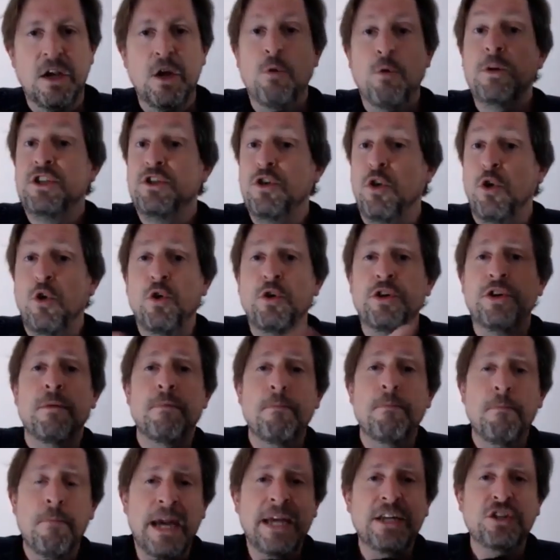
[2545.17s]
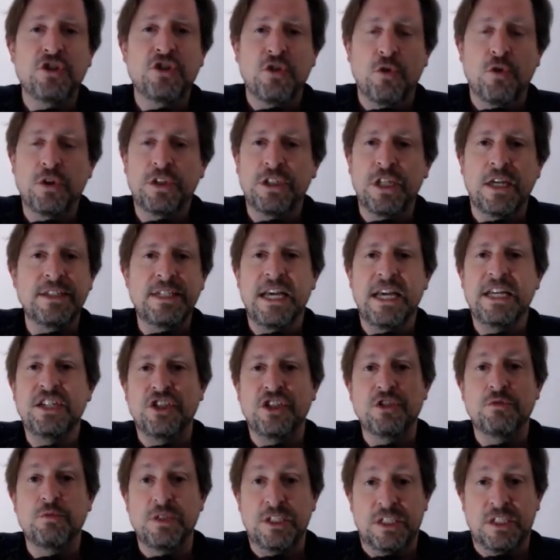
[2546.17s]
which all the major
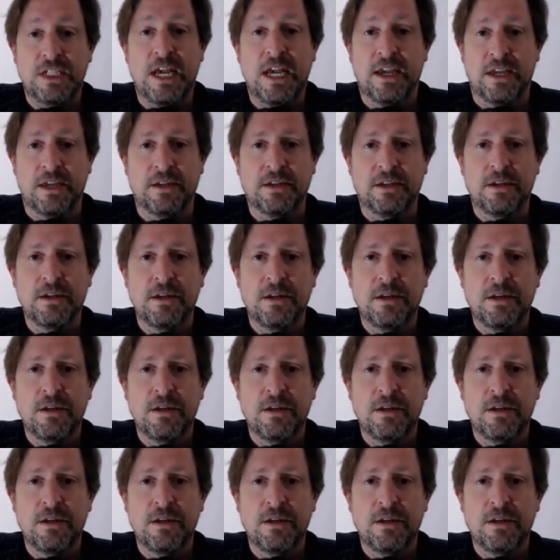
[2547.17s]
organizations were saying,